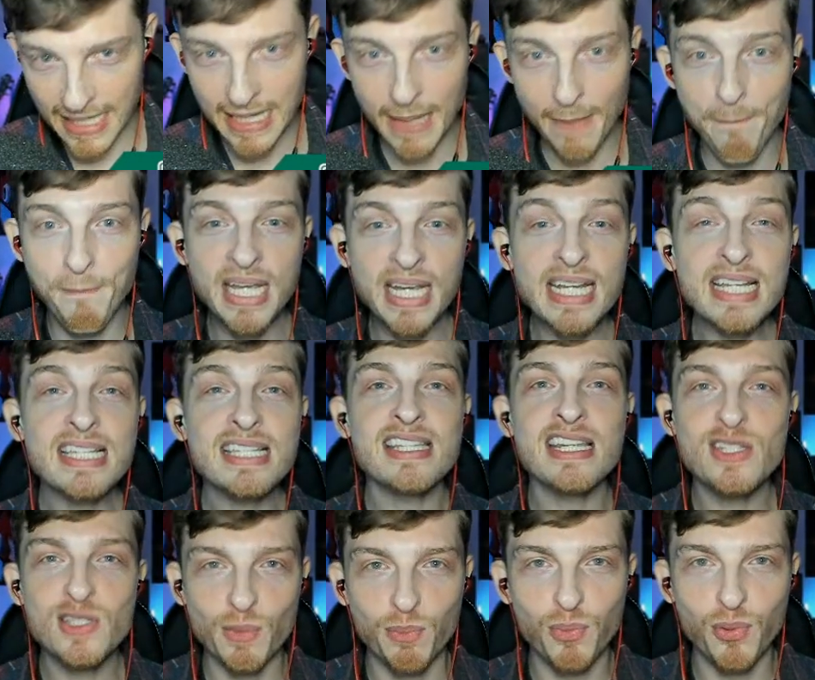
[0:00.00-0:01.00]
the biggest
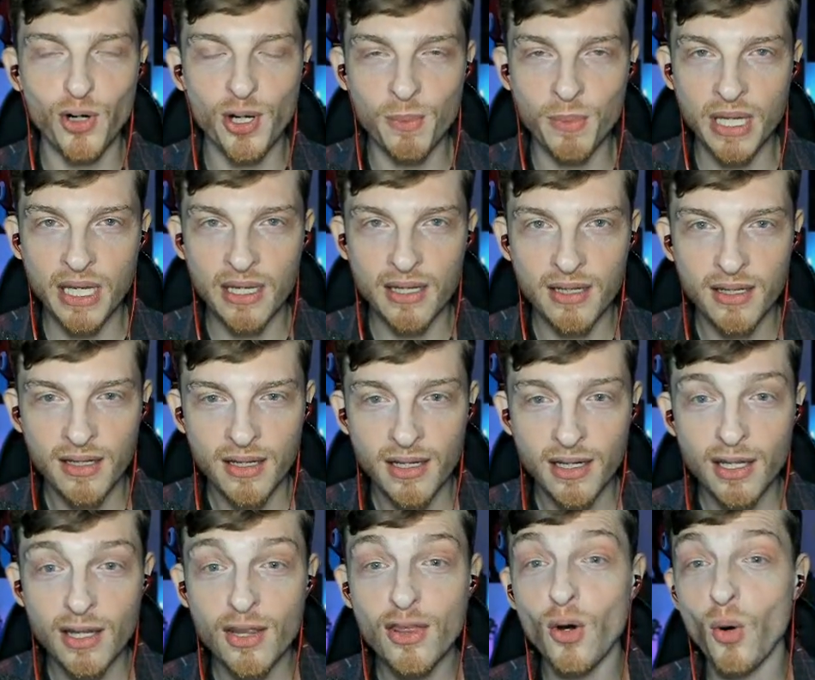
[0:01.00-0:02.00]
disappointment,
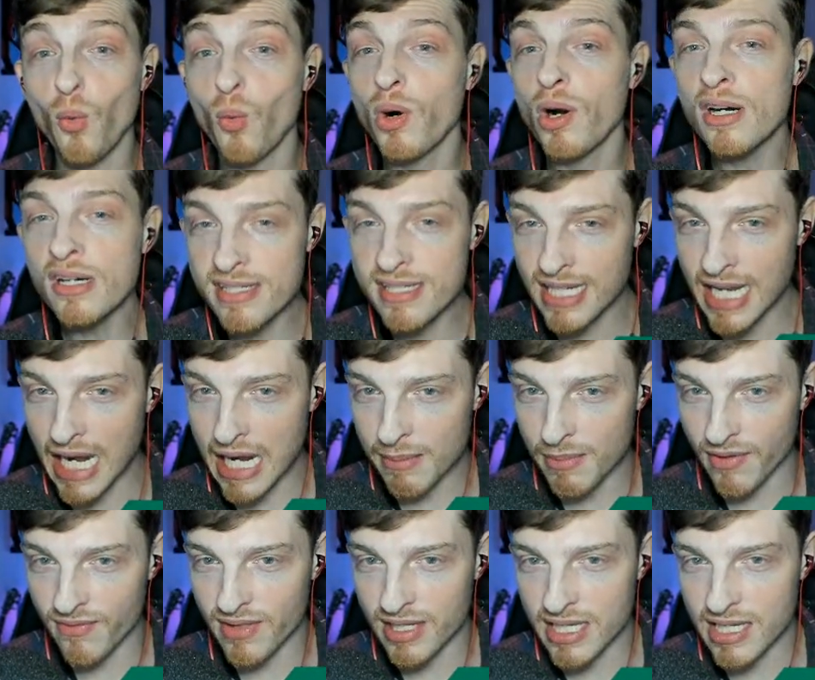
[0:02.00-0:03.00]
the worst game
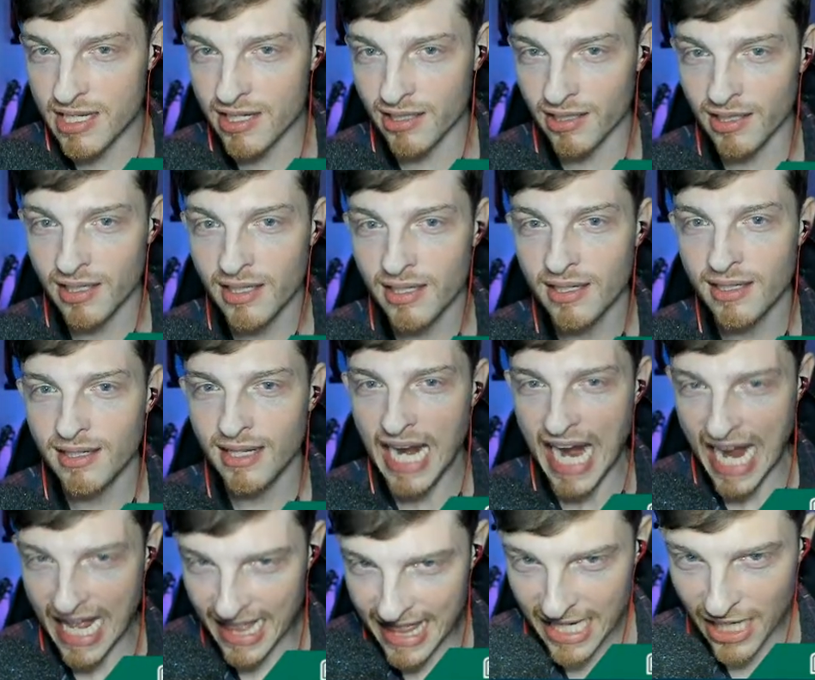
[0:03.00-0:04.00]
of the year,
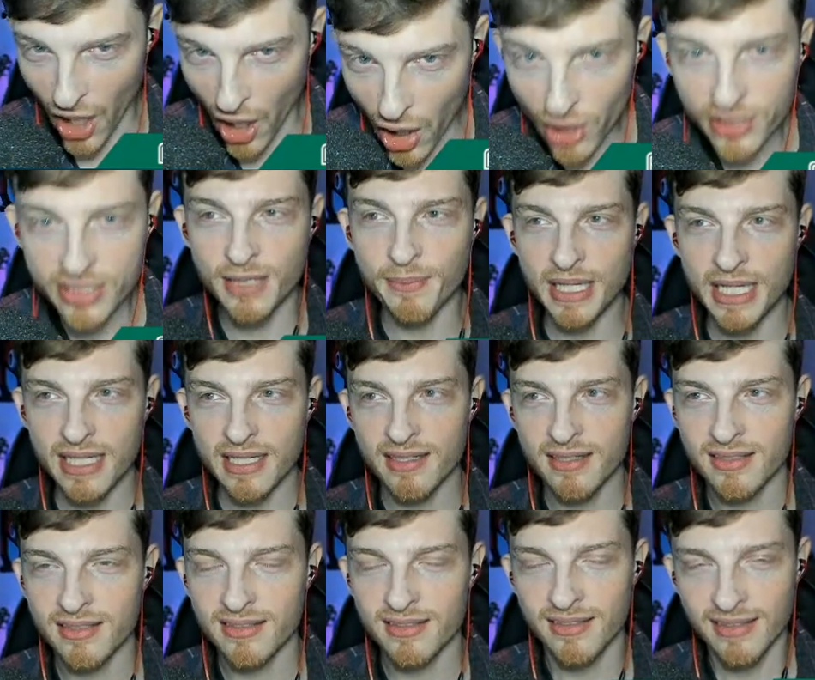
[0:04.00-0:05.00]
and the ultimate
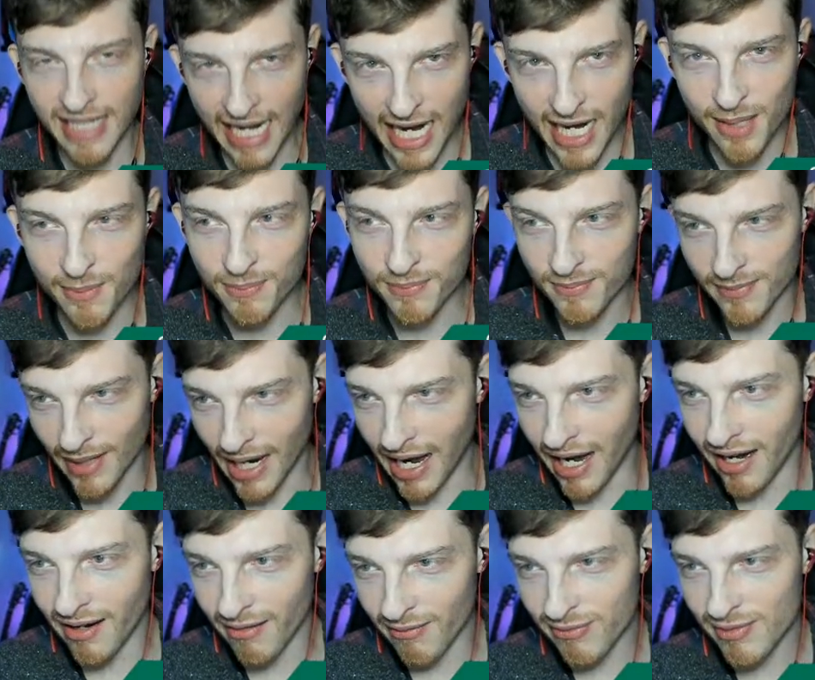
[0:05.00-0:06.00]
game
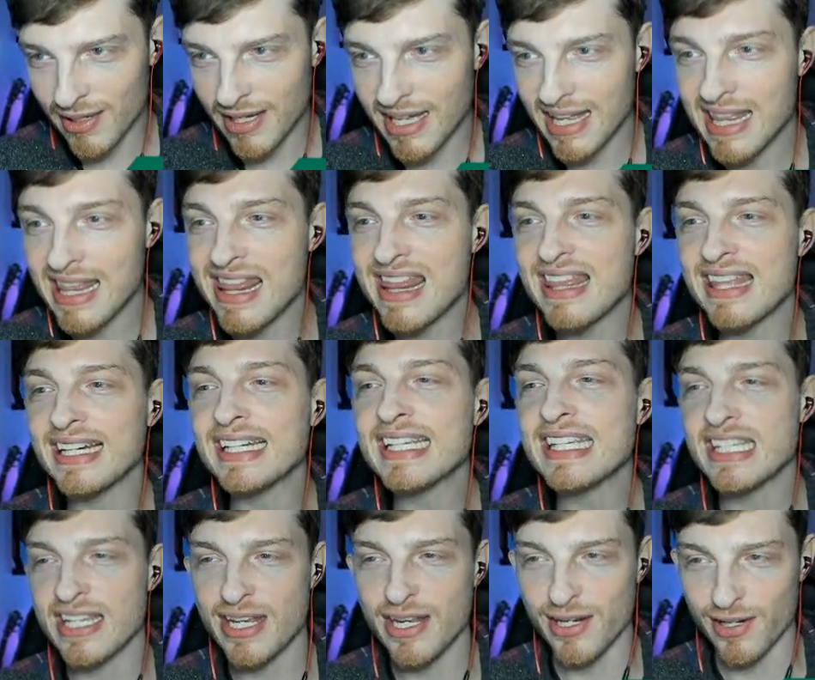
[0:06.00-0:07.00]
of the
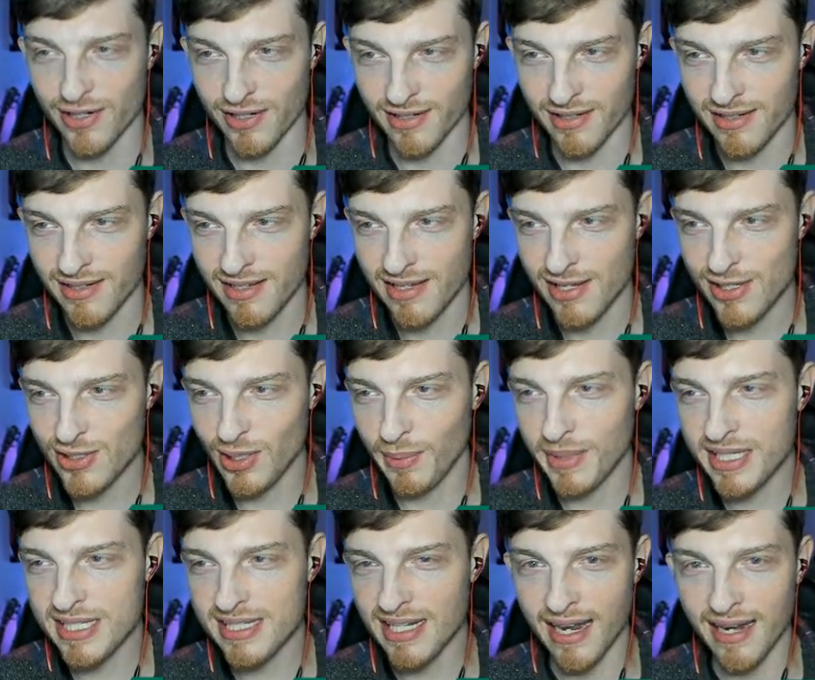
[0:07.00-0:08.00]
year. So I'm
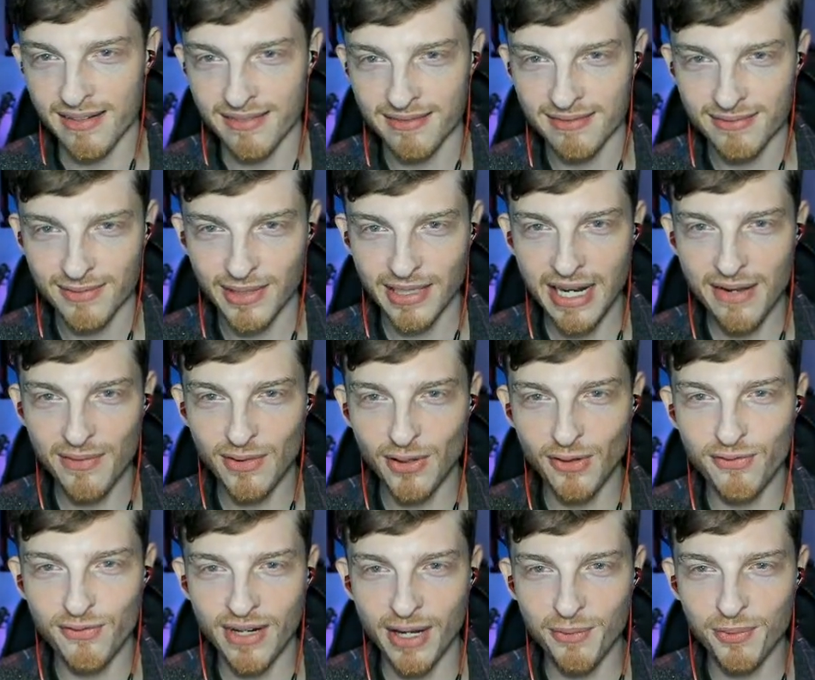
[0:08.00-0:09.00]
excited. We're going to have a little
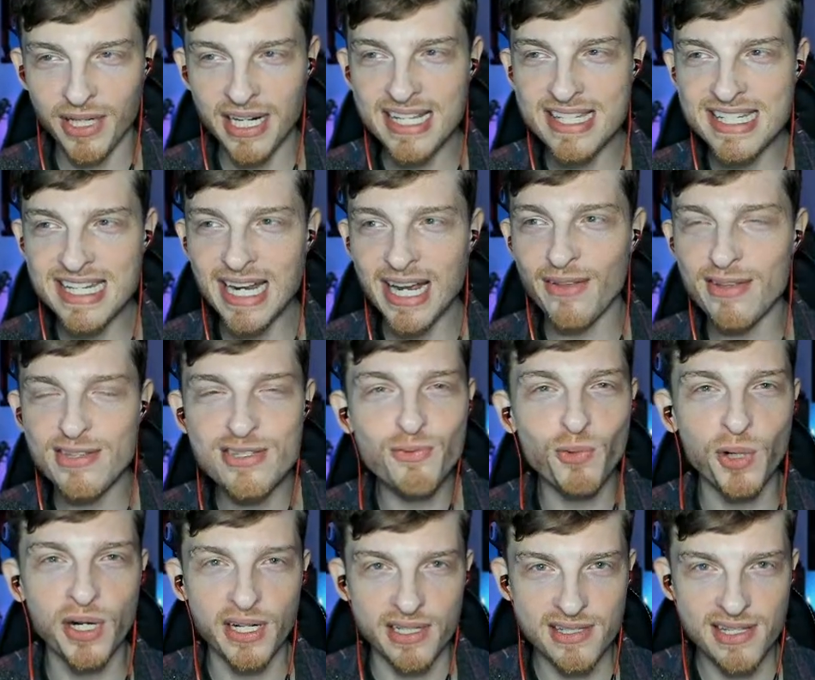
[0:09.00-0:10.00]
fun. We're going to see how this
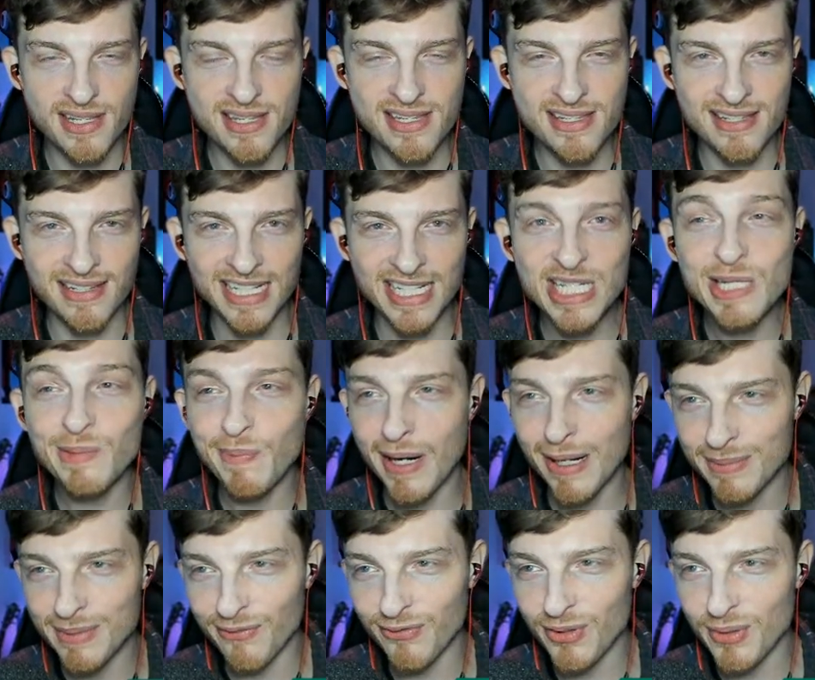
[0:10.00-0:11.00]
works. This is an
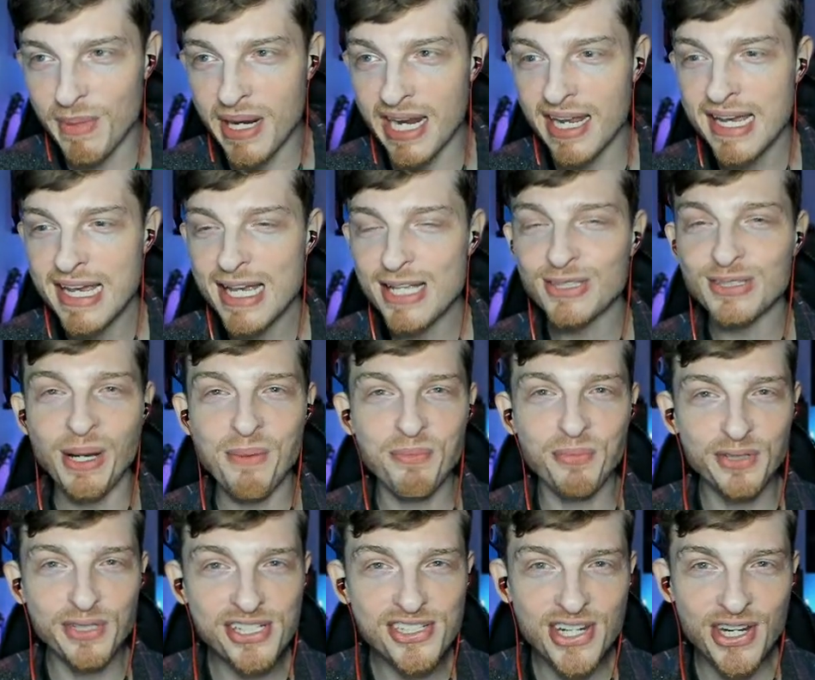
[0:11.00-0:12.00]
experiment for me, so I
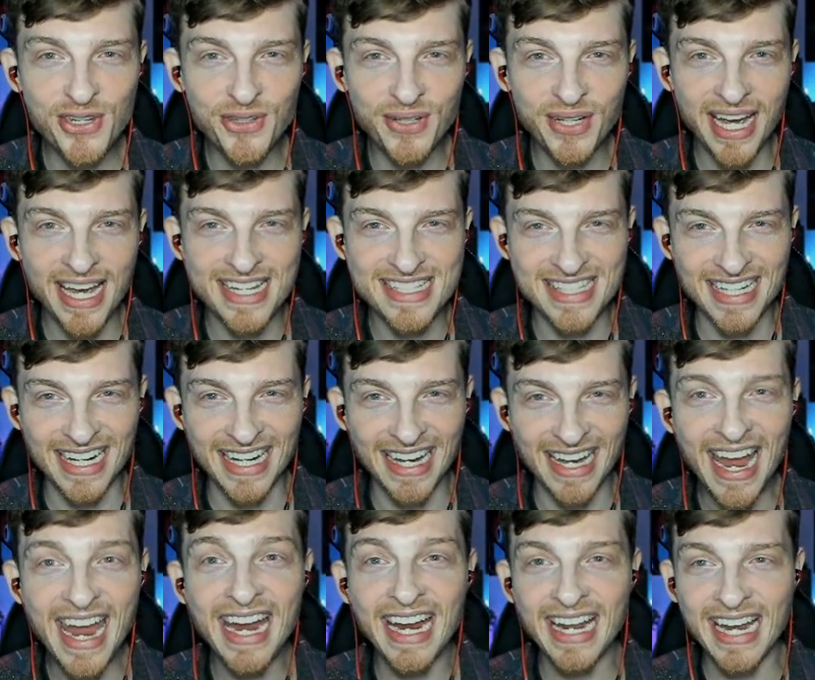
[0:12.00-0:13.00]
appreciate you guys
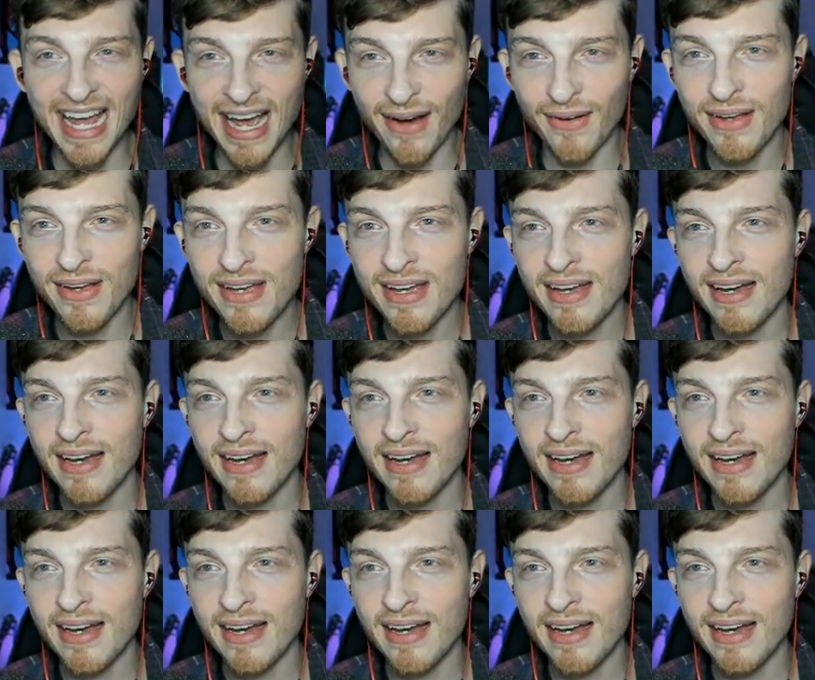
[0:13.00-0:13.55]
hanging out,